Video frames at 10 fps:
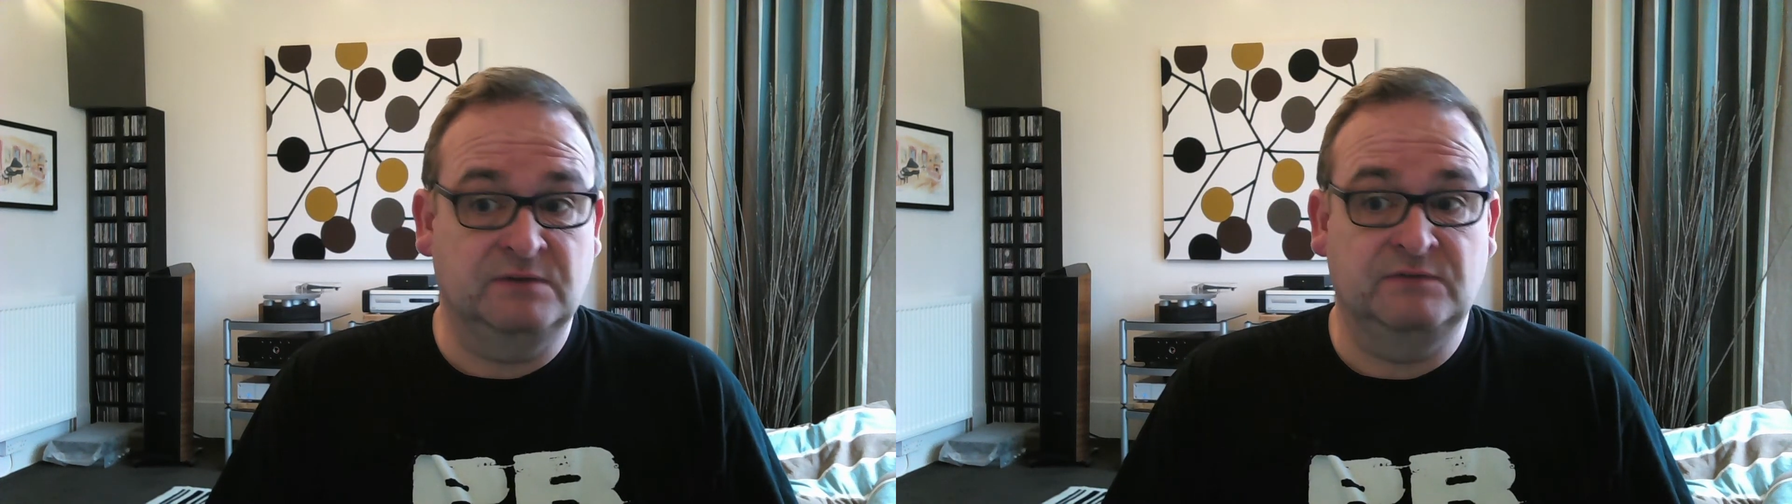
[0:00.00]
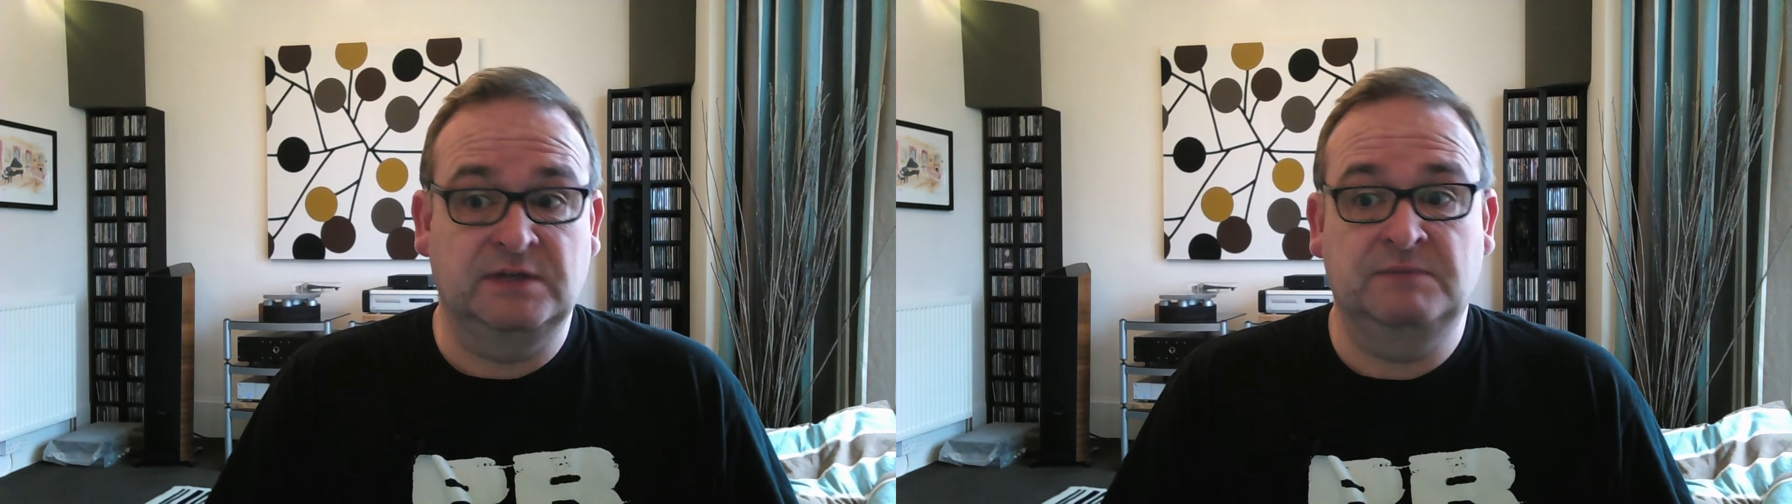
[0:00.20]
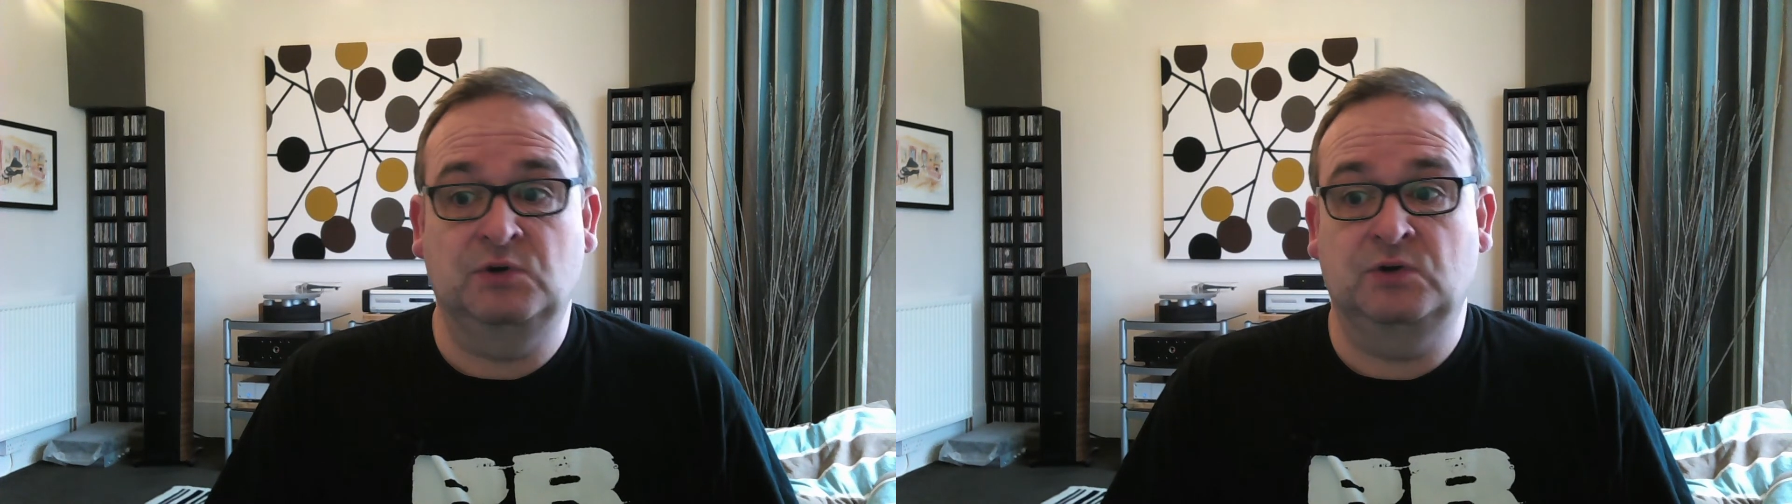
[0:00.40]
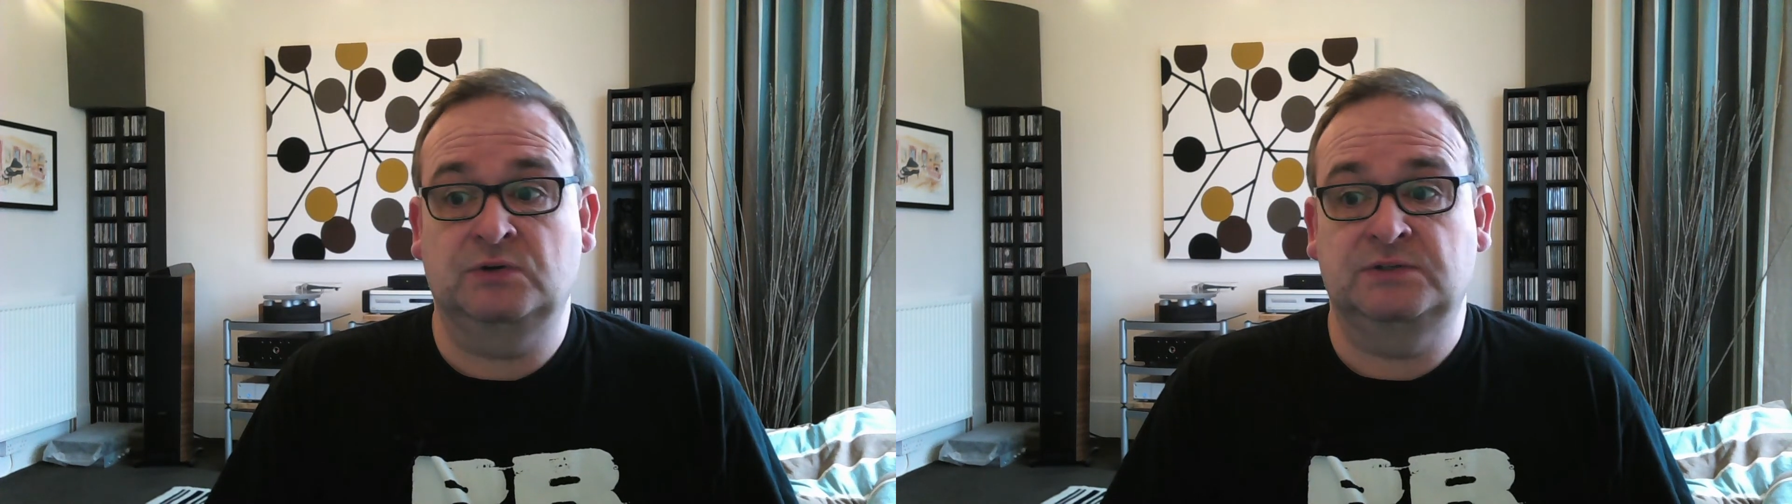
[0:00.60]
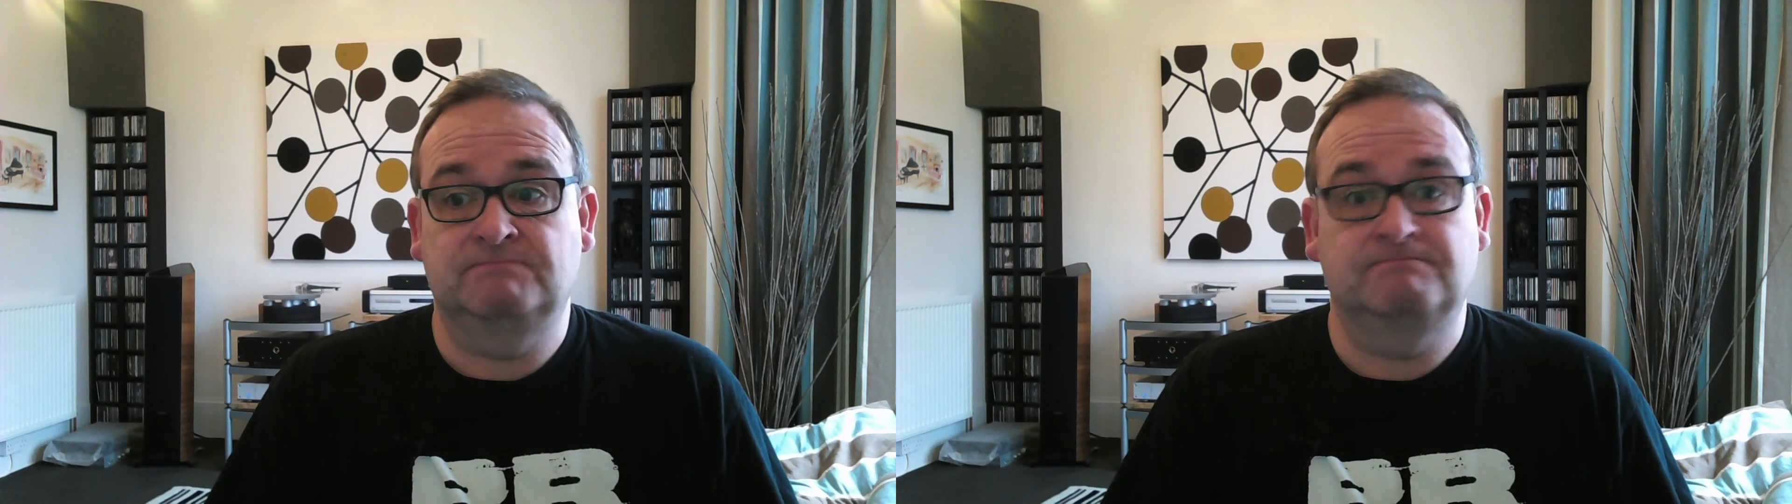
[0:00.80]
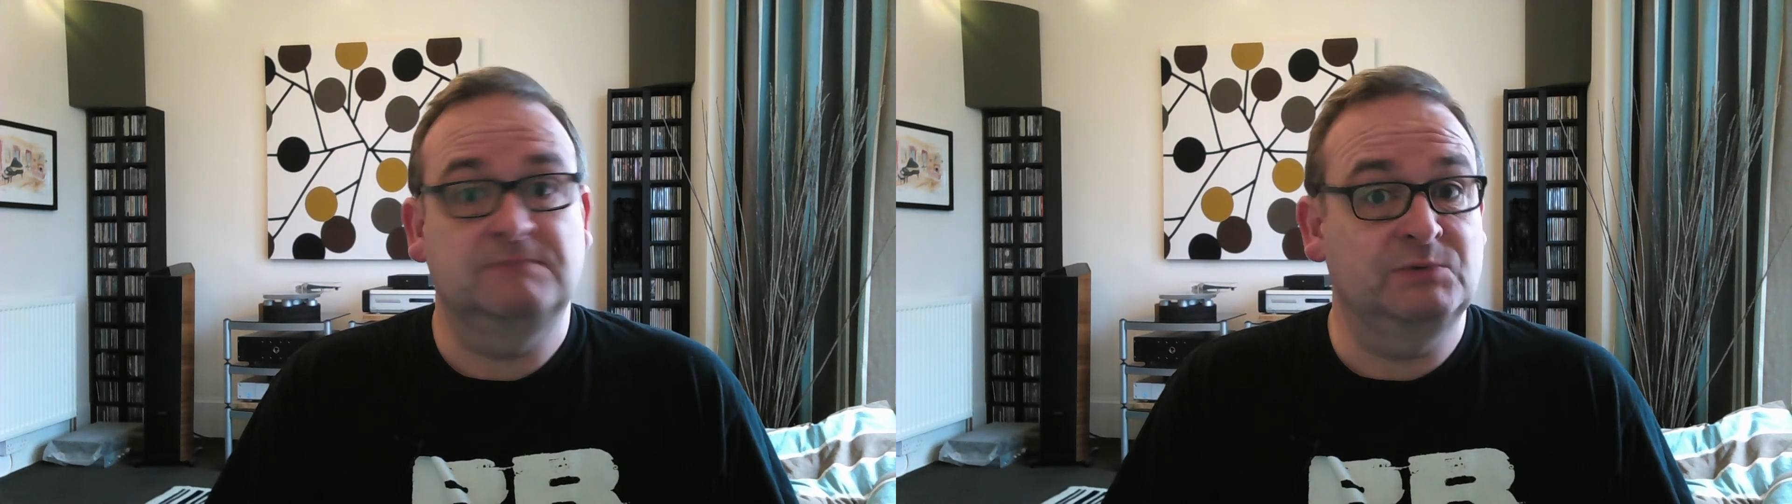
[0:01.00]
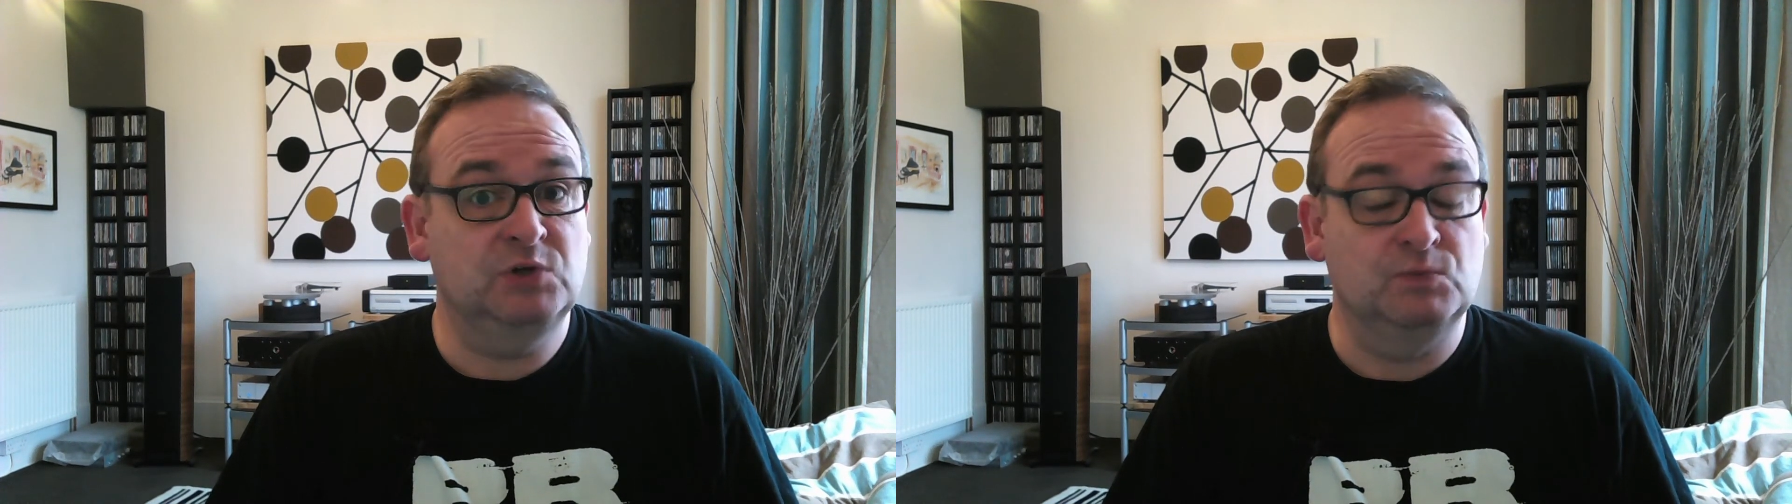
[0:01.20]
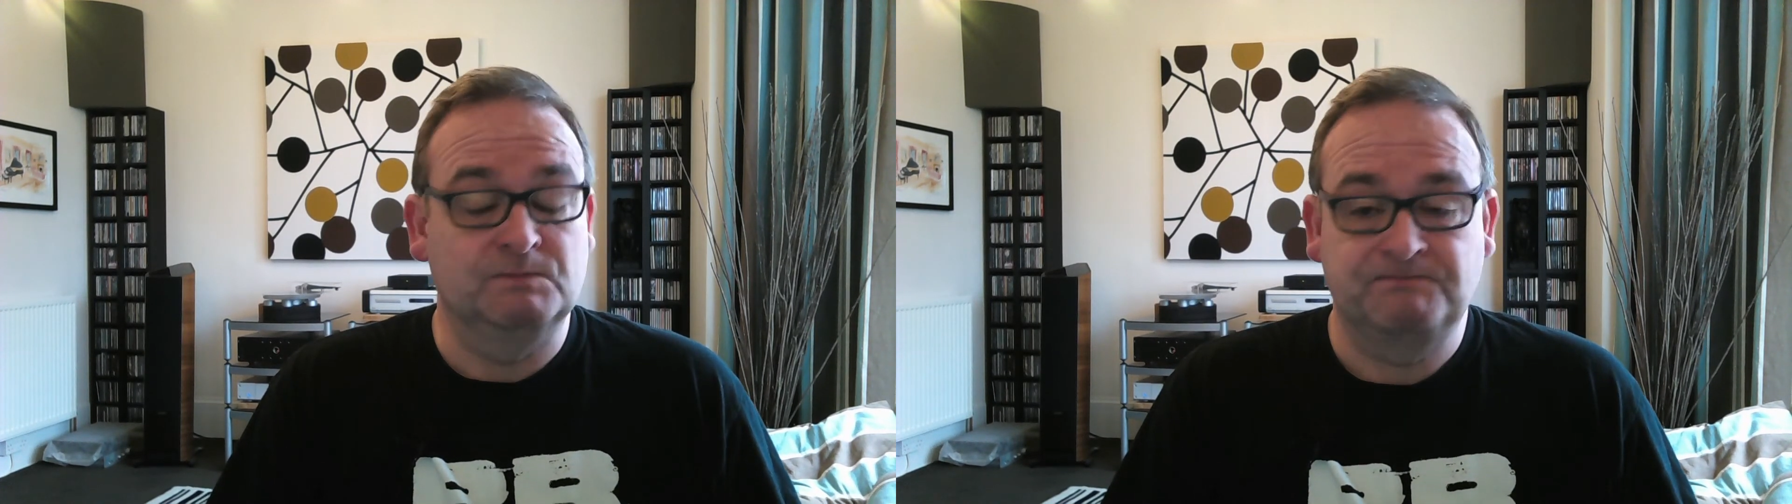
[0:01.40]
of that box. Here we
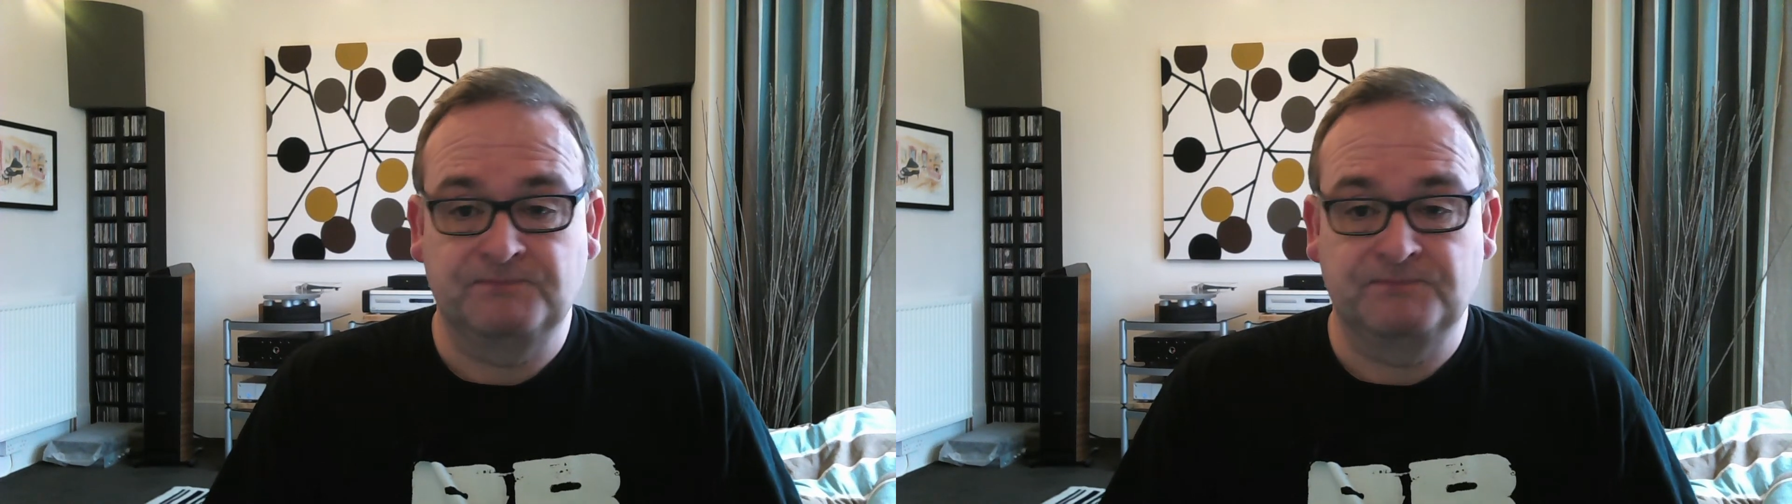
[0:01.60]
go.